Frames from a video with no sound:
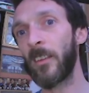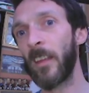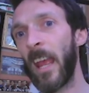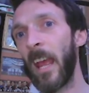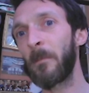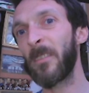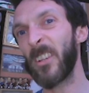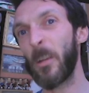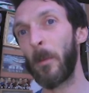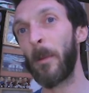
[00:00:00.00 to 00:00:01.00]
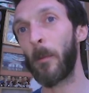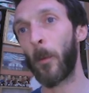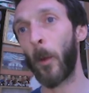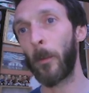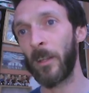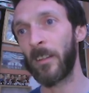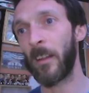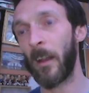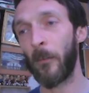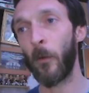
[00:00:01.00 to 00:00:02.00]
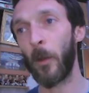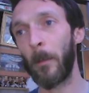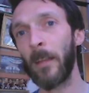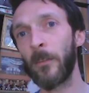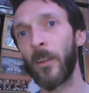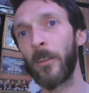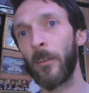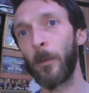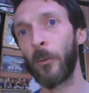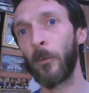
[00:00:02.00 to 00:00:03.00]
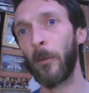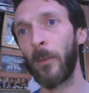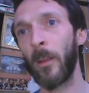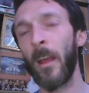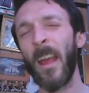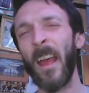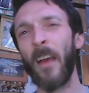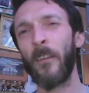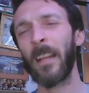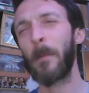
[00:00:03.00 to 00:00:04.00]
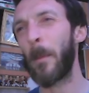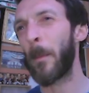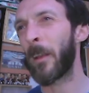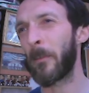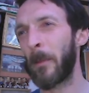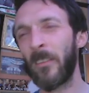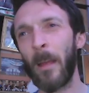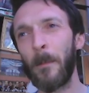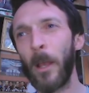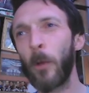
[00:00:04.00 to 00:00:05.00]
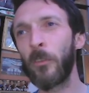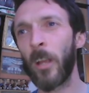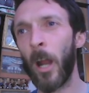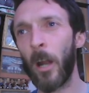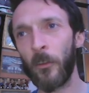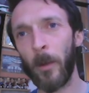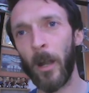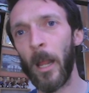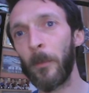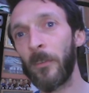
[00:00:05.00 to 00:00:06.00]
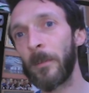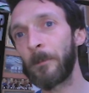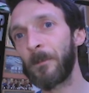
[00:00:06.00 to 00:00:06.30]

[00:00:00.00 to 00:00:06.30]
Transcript: It's actually a wee bit more populated than I thought it might have done, to be honest with you. I think that may be because of my Sam Nicholson cards, perhaps.